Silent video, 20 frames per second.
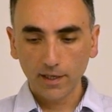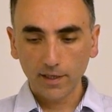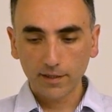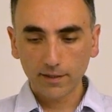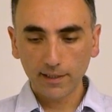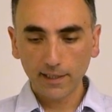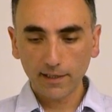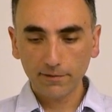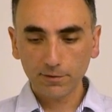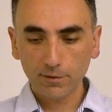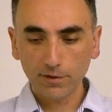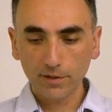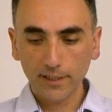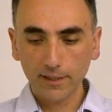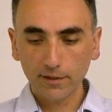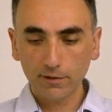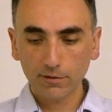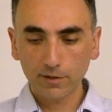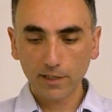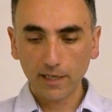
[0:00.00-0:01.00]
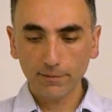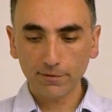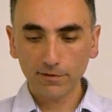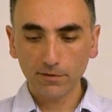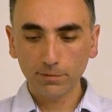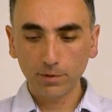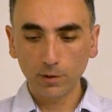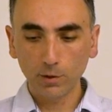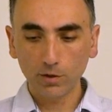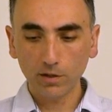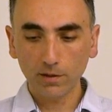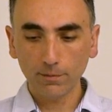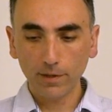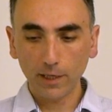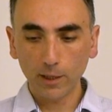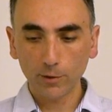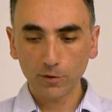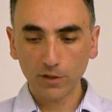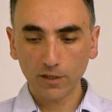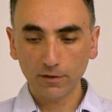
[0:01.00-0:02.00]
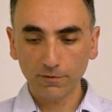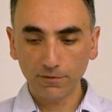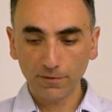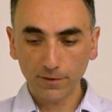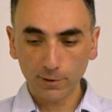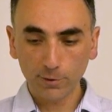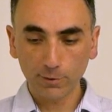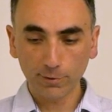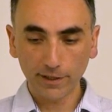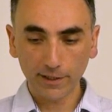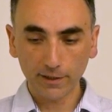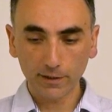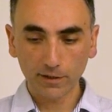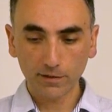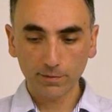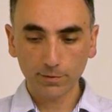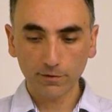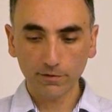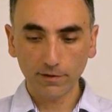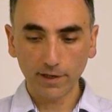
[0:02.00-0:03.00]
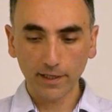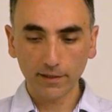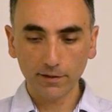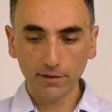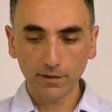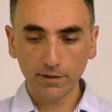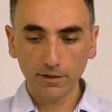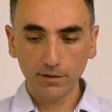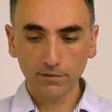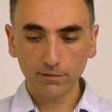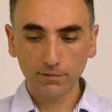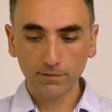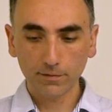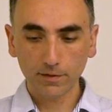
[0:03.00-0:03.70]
Then after that comes a block about configuring that provider.